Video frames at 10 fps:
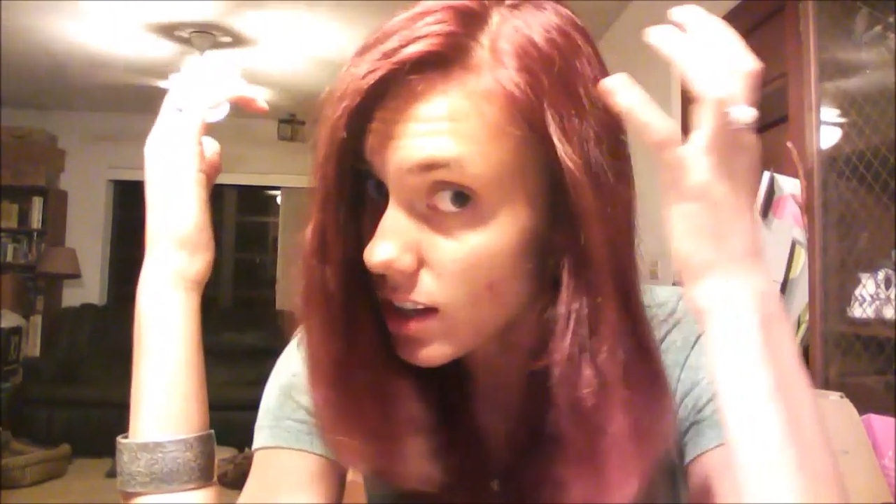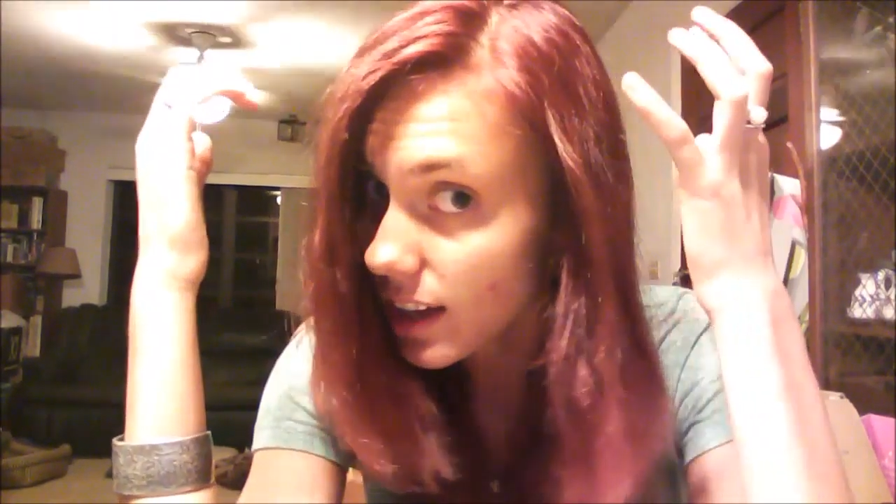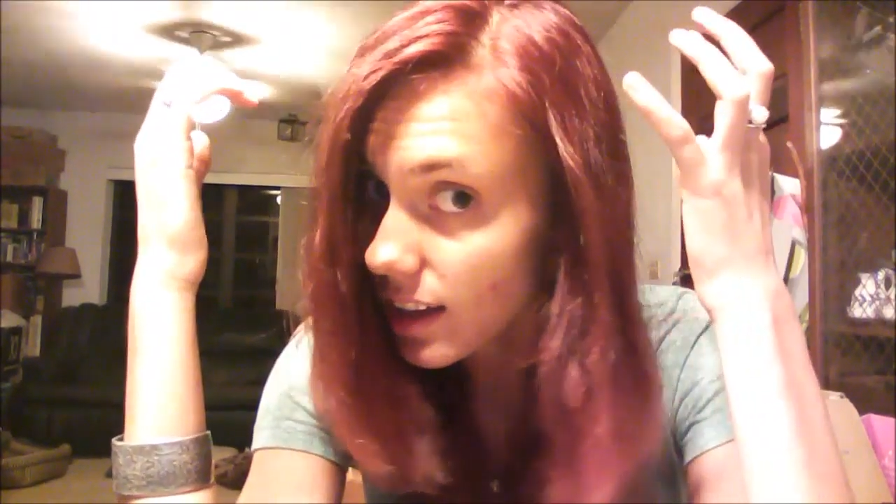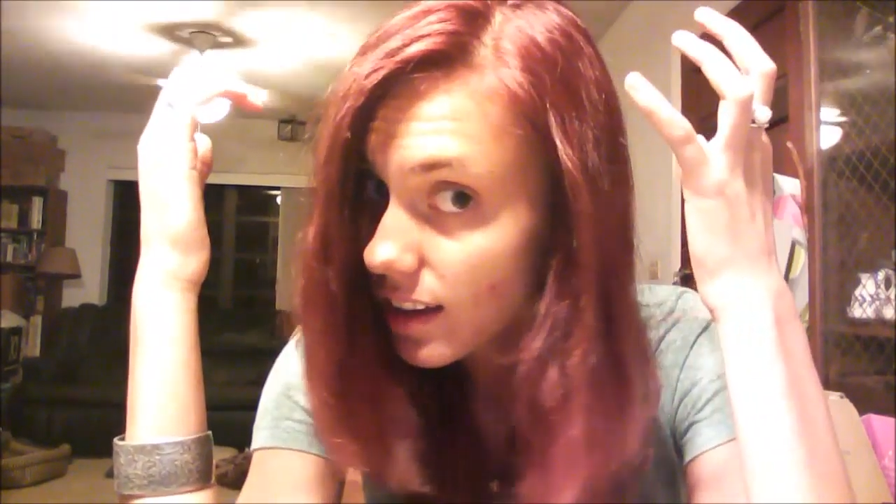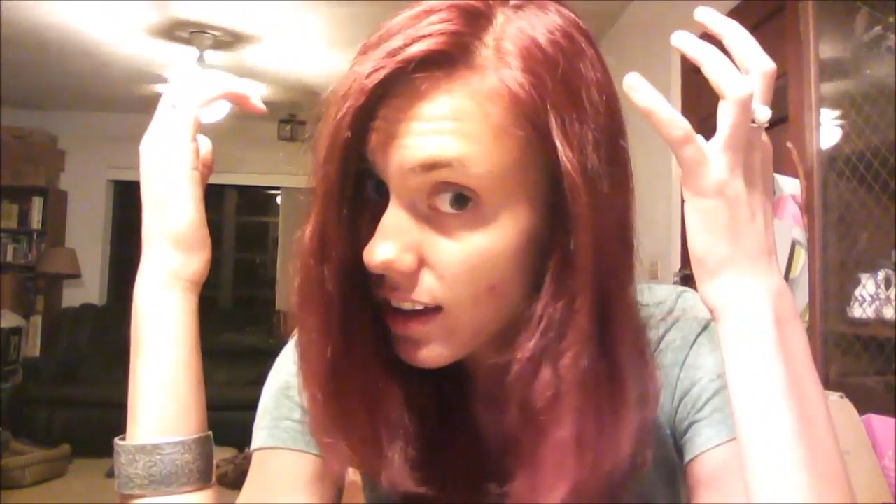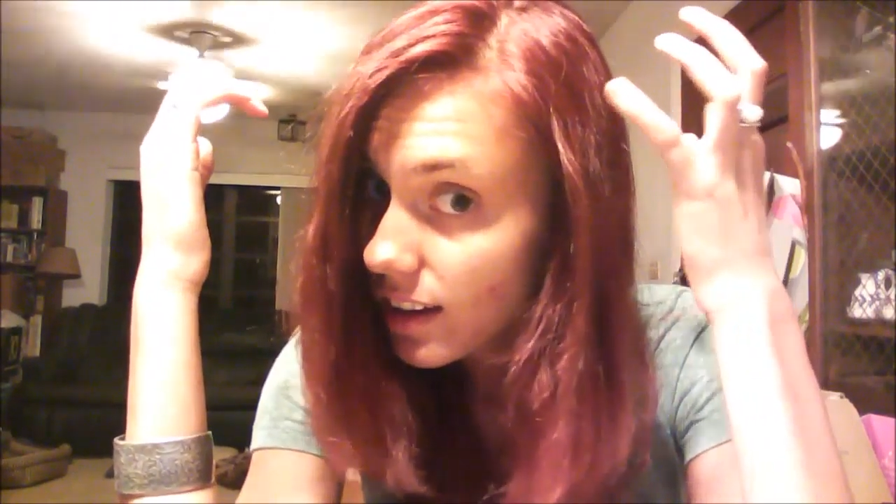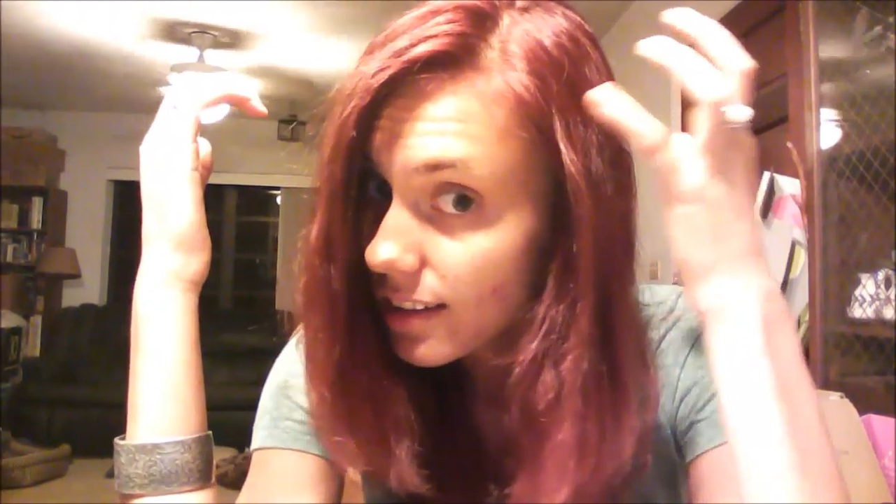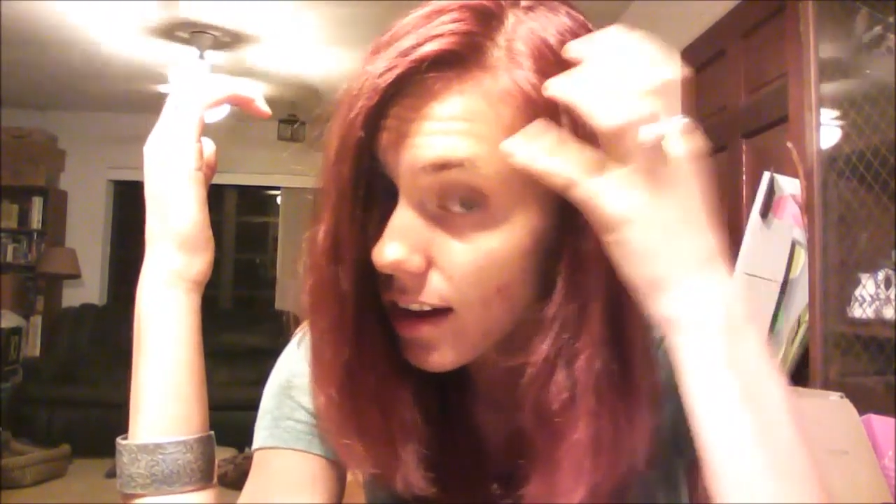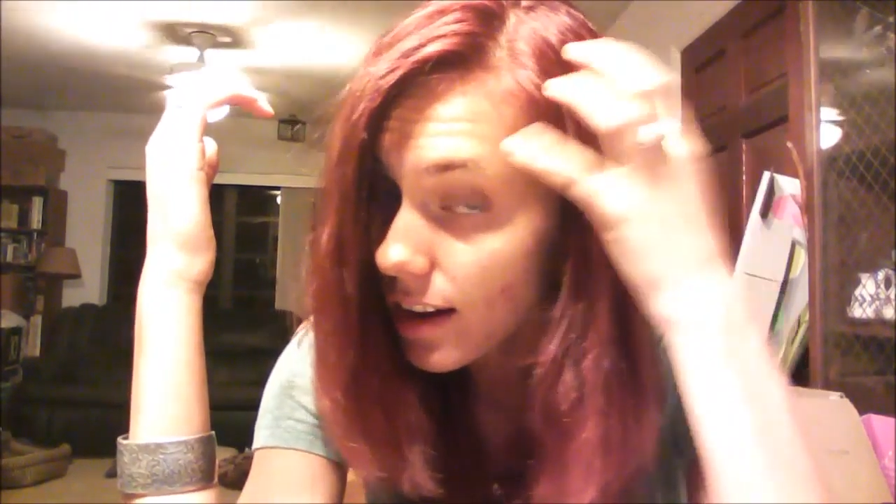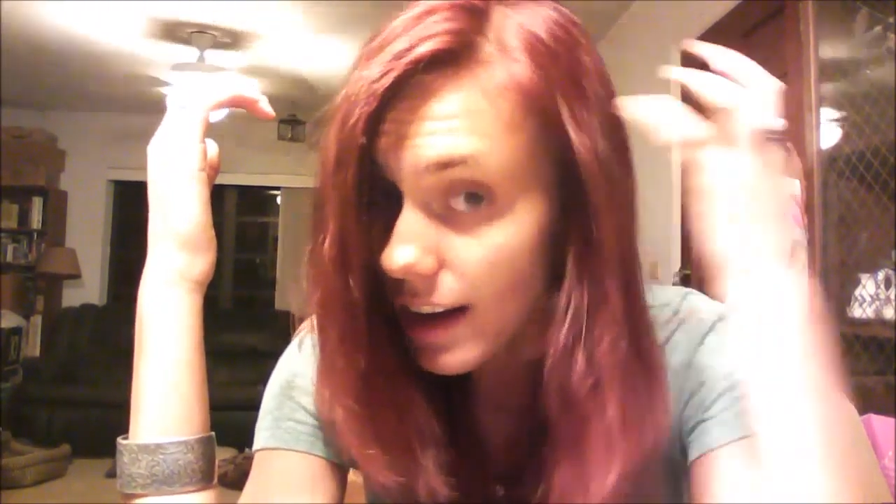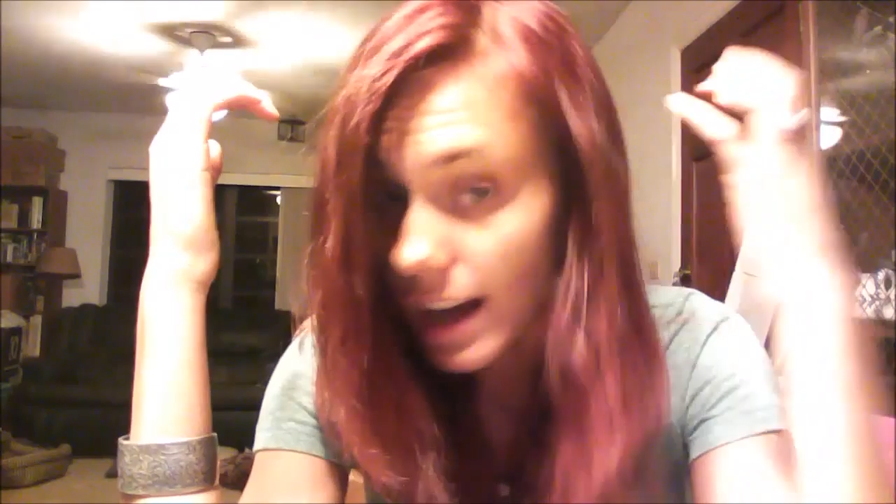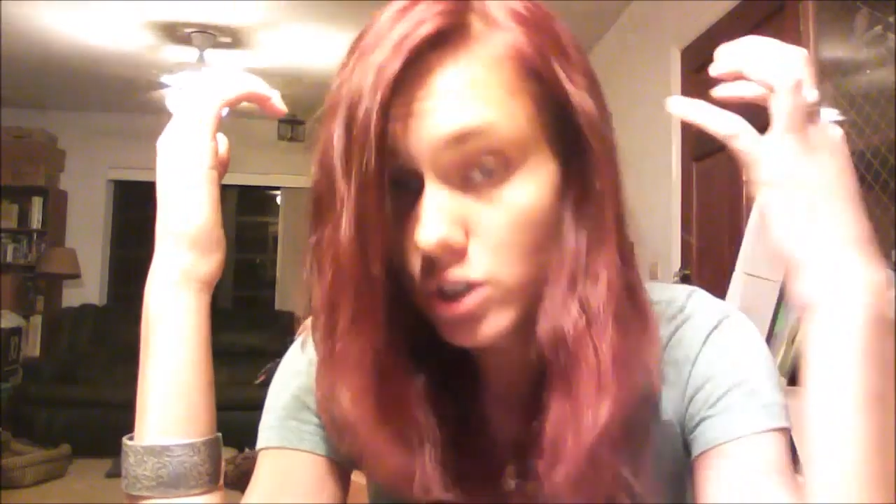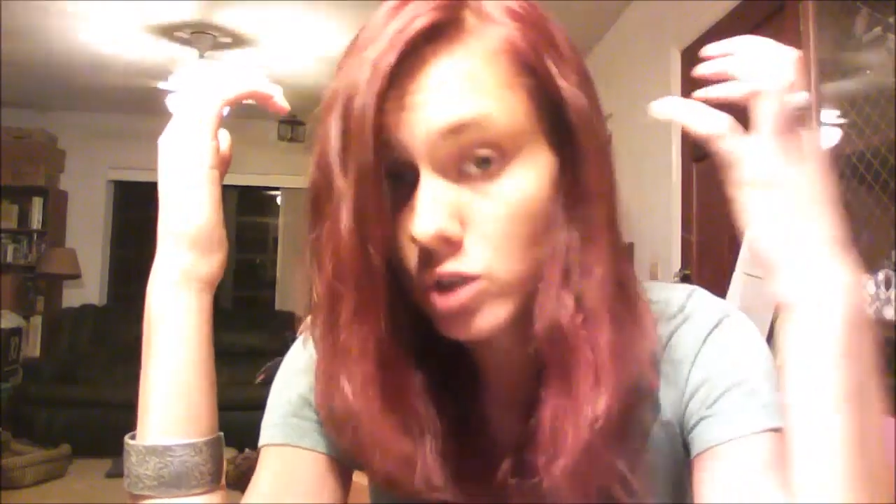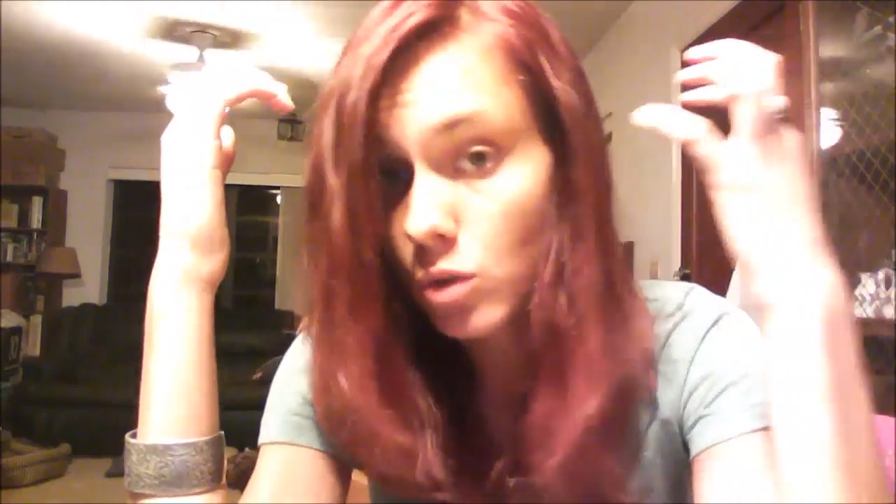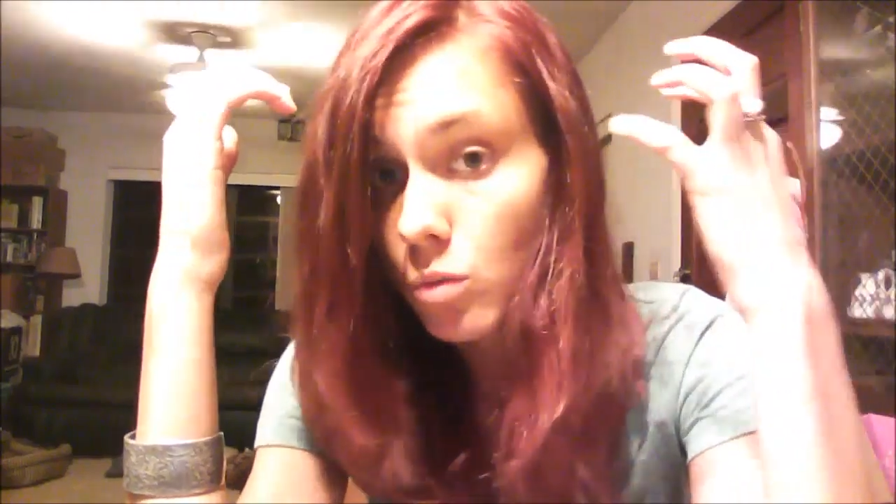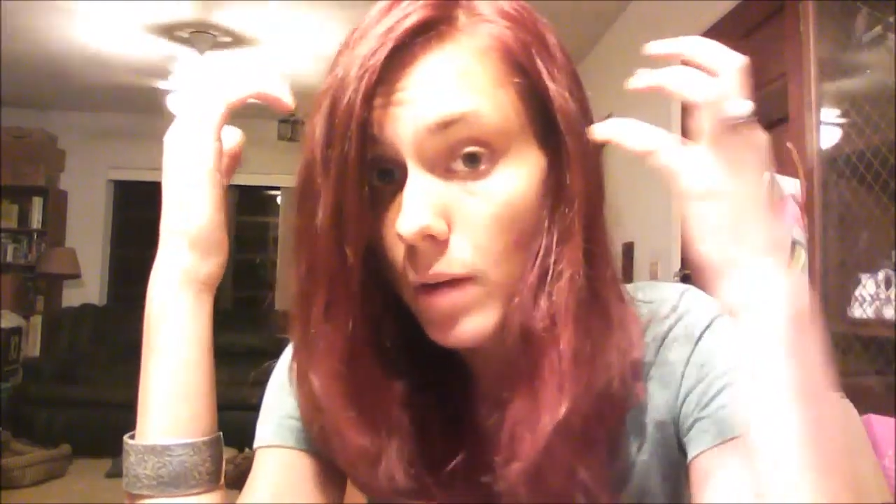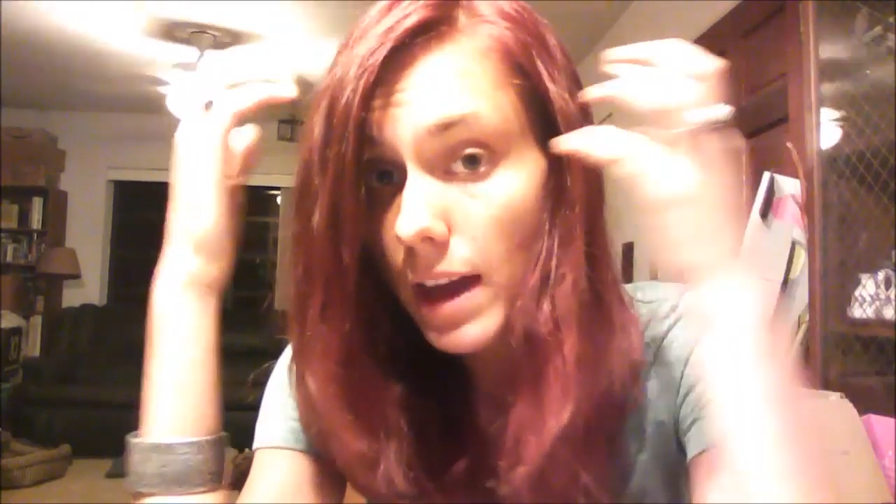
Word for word: like not an actual